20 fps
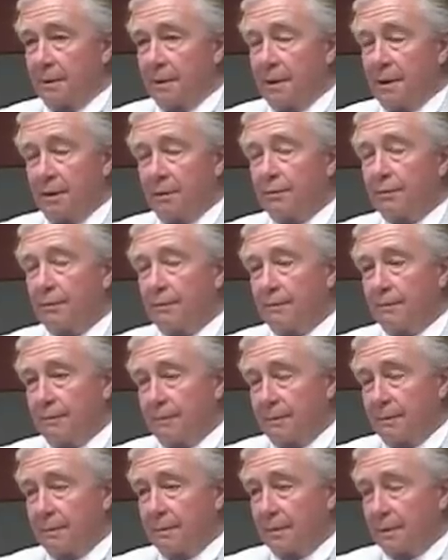his
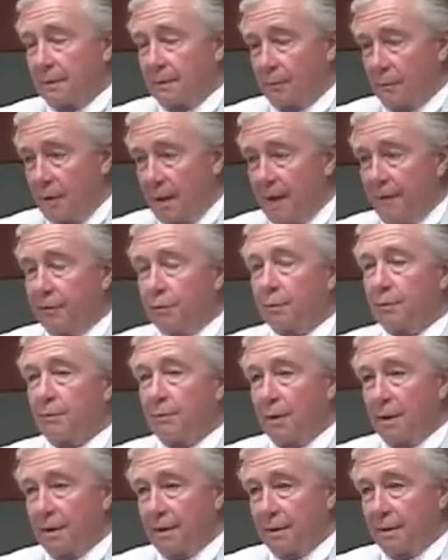wife's
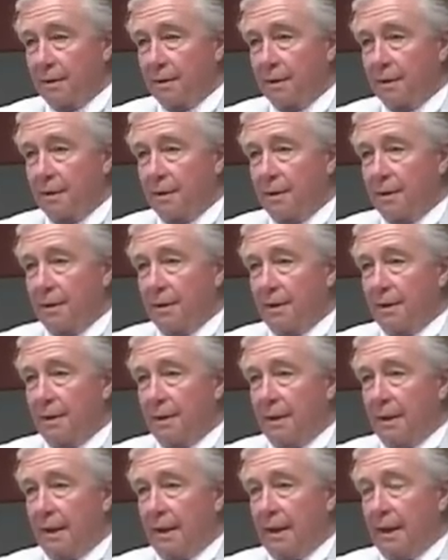mother,
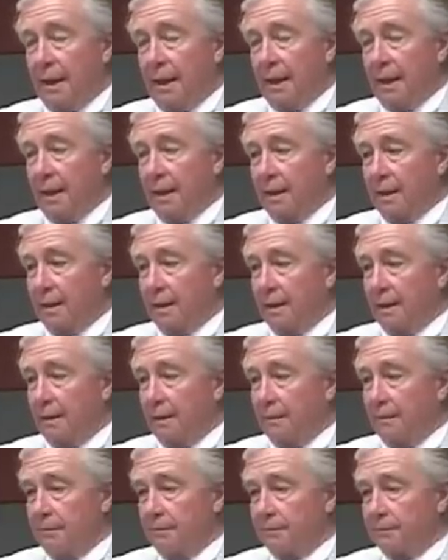and
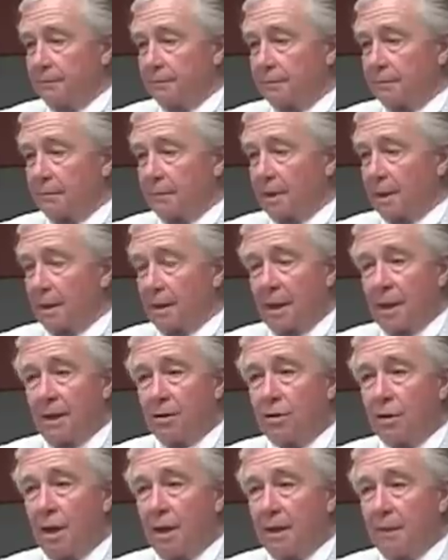the guy
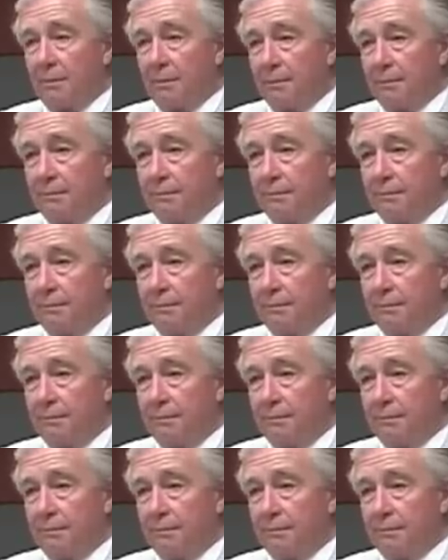shot him